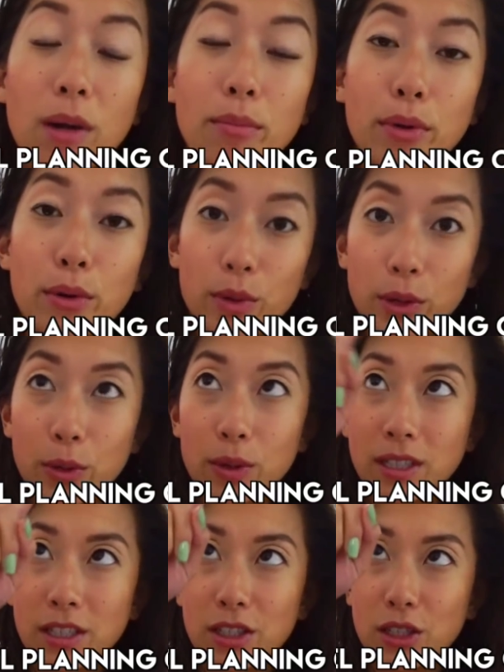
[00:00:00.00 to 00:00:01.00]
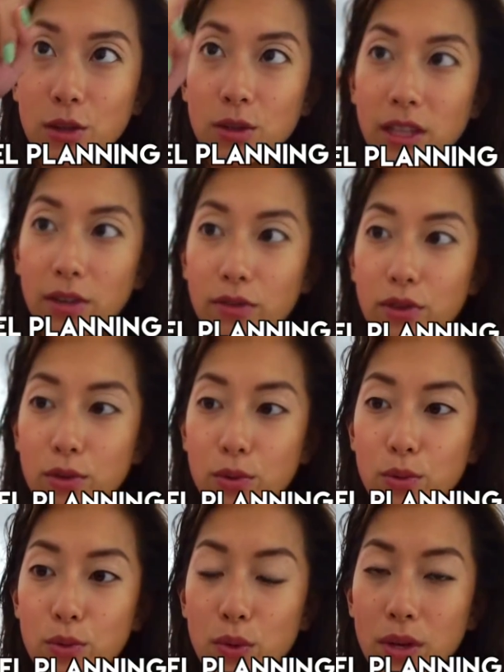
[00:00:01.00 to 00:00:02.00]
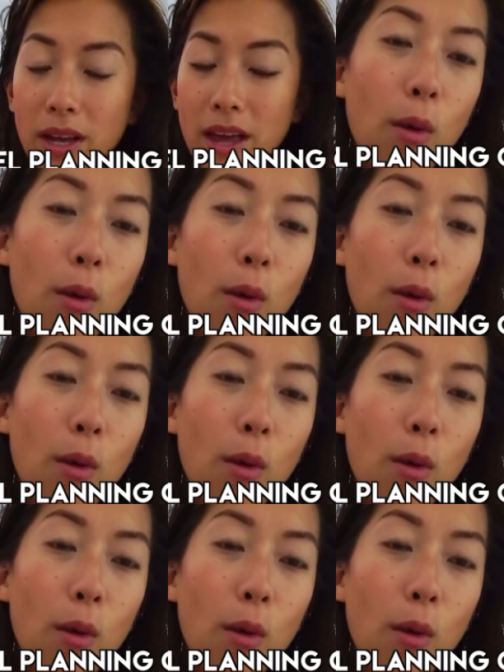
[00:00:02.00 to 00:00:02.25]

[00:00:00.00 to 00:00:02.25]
and Peru because it just goes like phew.